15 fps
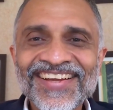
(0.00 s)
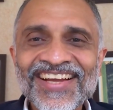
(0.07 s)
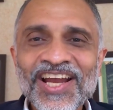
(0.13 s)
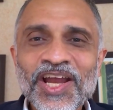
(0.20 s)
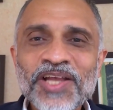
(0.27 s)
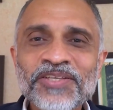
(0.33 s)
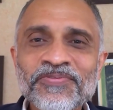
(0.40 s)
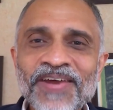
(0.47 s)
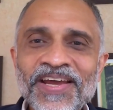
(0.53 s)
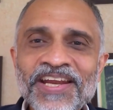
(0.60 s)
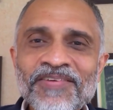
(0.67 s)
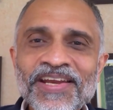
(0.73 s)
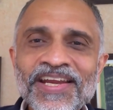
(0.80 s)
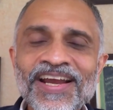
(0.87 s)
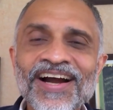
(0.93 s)
It's very,
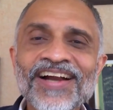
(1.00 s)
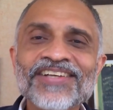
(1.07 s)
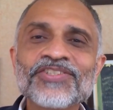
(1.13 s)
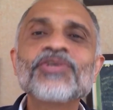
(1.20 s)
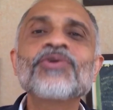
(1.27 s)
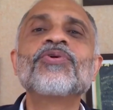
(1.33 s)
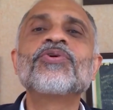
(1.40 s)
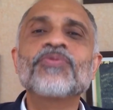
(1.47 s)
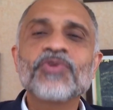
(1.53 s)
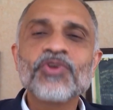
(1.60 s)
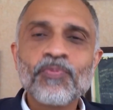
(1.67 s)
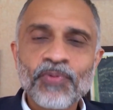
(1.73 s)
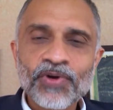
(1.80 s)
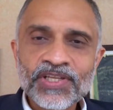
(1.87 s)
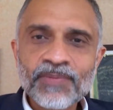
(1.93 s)
very hard. So you
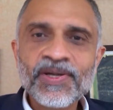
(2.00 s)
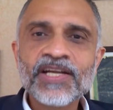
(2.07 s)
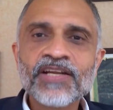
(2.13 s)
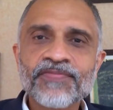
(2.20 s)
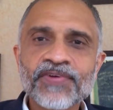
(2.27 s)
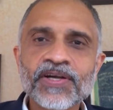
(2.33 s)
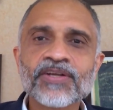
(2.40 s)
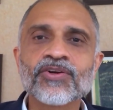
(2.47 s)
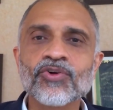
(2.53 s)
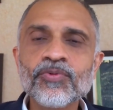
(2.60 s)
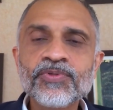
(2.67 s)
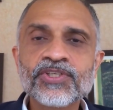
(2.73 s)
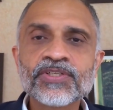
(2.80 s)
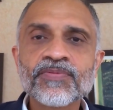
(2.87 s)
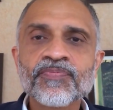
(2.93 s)
put them in different
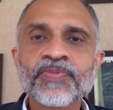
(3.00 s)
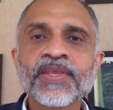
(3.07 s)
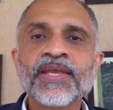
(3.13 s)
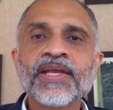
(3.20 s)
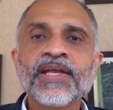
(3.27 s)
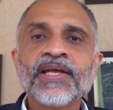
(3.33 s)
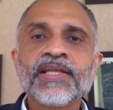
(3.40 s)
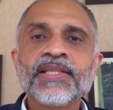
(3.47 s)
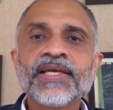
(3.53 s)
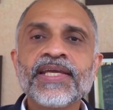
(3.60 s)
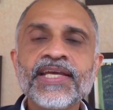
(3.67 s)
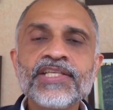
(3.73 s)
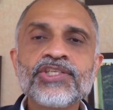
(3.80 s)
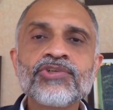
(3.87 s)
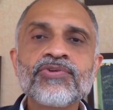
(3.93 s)
groups. The
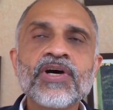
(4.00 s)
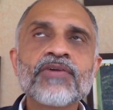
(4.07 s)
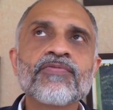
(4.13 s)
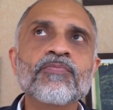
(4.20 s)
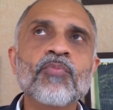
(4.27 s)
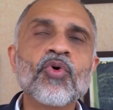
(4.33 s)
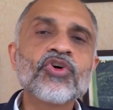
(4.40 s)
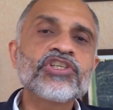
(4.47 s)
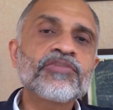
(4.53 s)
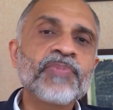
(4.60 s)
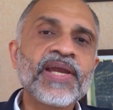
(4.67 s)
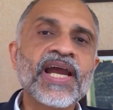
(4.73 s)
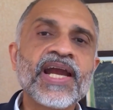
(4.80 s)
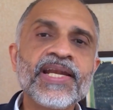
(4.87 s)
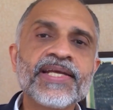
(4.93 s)
kids who are most
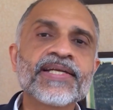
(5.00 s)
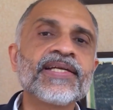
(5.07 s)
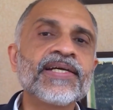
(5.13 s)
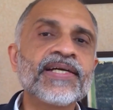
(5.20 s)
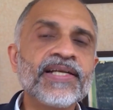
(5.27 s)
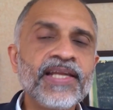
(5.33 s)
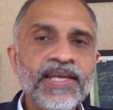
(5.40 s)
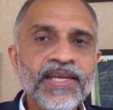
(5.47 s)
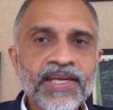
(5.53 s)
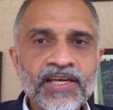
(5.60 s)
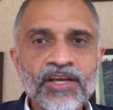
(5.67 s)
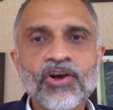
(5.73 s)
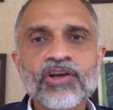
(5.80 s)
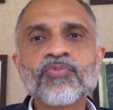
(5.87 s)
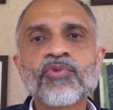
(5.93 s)
behind clearly need a
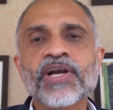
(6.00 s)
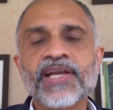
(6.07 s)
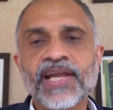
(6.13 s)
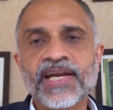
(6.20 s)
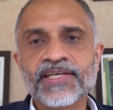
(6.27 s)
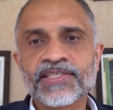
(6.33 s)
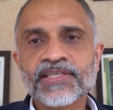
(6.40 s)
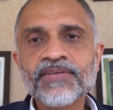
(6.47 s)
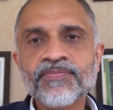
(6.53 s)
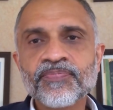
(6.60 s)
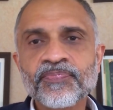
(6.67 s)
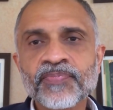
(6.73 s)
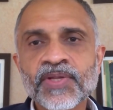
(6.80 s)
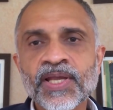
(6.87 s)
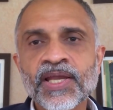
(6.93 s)
lot more attention,
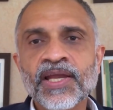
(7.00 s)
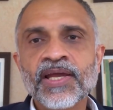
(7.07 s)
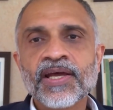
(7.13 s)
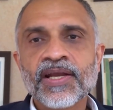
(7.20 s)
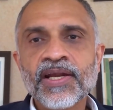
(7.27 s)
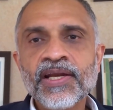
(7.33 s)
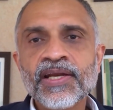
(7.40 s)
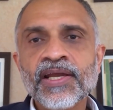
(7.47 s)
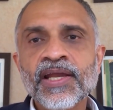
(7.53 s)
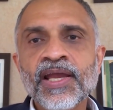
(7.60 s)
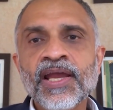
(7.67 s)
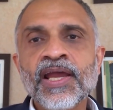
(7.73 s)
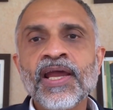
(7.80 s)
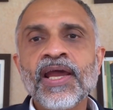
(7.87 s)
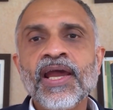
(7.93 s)
right?
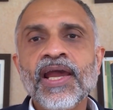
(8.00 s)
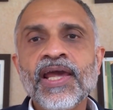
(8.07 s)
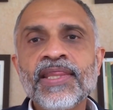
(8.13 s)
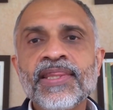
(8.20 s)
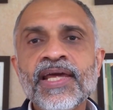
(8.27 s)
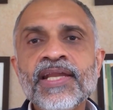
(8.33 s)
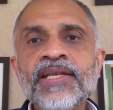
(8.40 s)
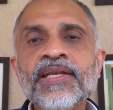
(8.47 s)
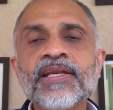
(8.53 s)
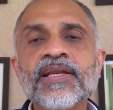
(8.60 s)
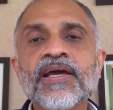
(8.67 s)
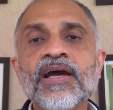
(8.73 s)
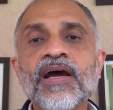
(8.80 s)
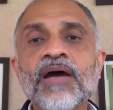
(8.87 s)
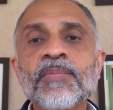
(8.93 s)
And then,
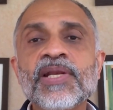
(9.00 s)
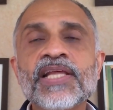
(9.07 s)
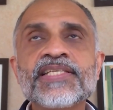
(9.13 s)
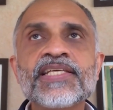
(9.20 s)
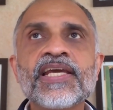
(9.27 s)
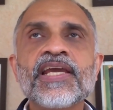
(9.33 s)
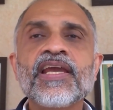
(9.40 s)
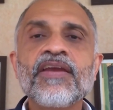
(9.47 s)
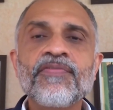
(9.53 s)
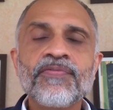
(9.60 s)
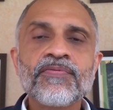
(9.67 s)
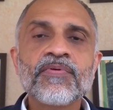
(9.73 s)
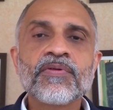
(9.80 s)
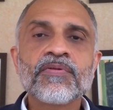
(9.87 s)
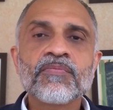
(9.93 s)
I mean, let's say if,
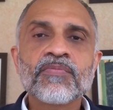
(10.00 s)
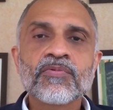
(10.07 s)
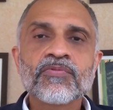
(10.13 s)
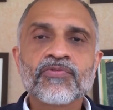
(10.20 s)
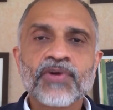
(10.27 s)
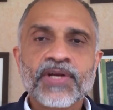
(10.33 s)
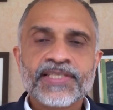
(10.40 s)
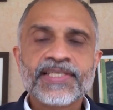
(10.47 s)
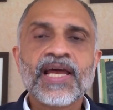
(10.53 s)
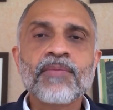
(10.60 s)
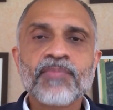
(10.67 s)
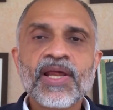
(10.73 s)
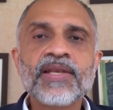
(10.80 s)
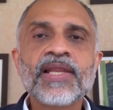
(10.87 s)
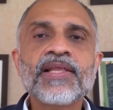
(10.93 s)
for
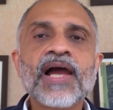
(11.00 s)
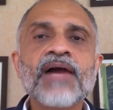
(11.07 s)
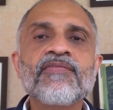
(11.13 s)
example, I